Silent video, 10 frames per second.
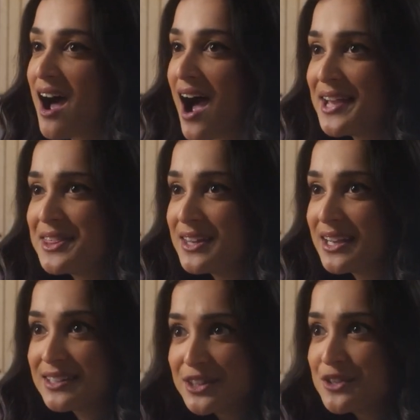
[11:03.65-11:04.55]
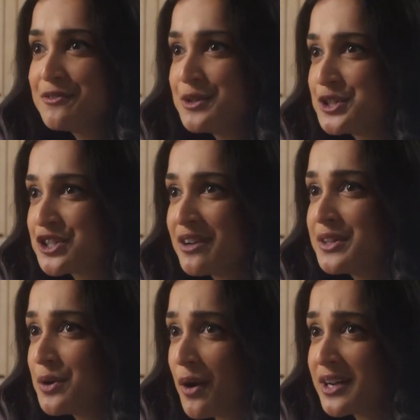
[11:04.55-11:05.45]
I think that the future of
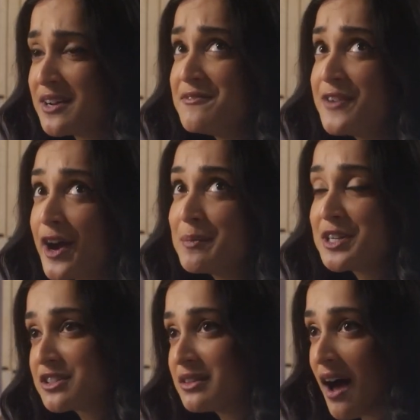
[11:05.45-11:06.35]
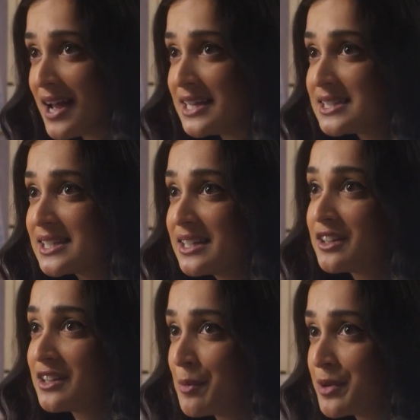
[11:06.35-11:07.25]
the organ very much lies in
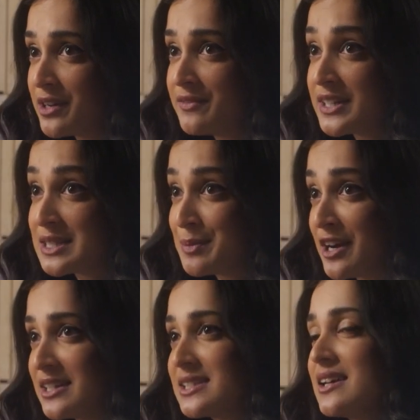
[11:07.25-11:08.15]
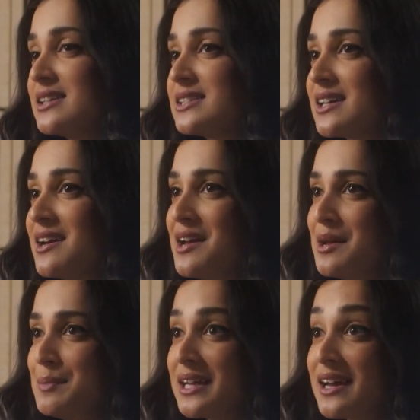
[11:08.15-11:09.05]
collaborative experiences,
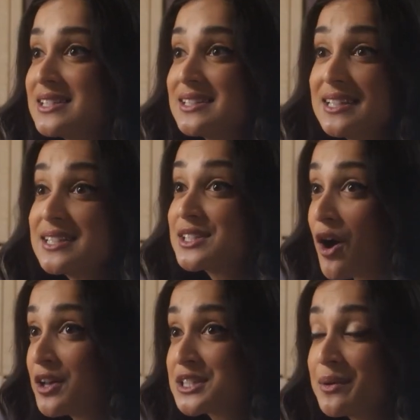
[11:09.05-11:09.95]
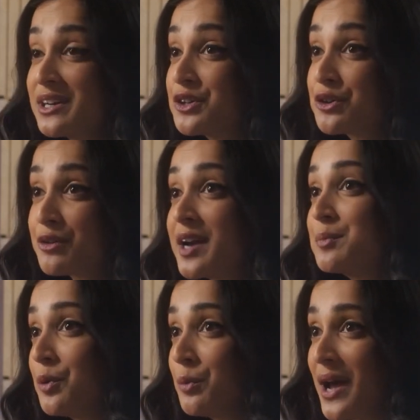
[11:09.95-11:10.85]
because this is also an
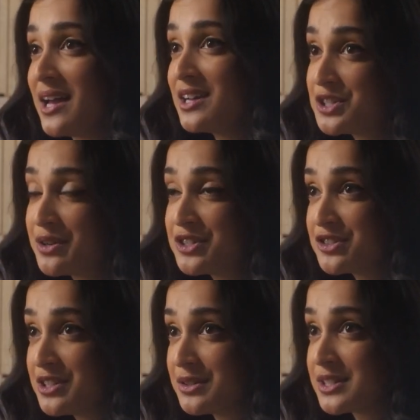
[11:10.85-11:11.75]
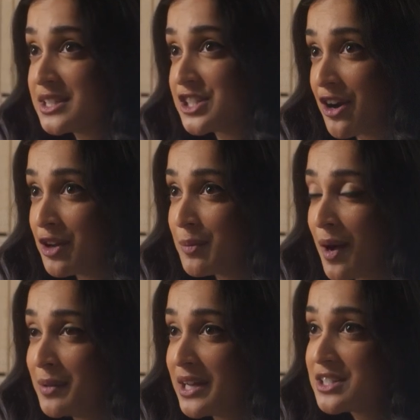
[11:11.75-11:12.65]
incredible way to introduce the general
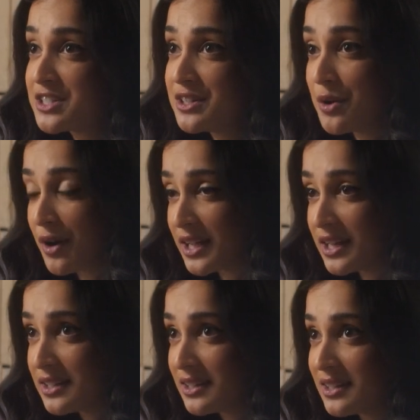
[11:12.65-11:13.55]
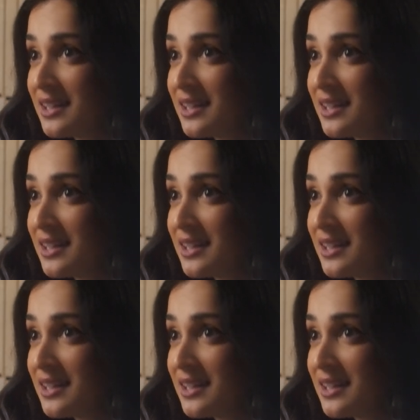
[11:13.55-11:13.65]
public to the organ.